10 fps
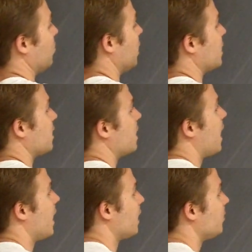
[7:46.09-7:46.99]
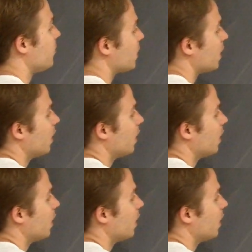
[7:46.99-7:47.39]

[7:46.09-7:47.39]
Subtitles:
plus 9.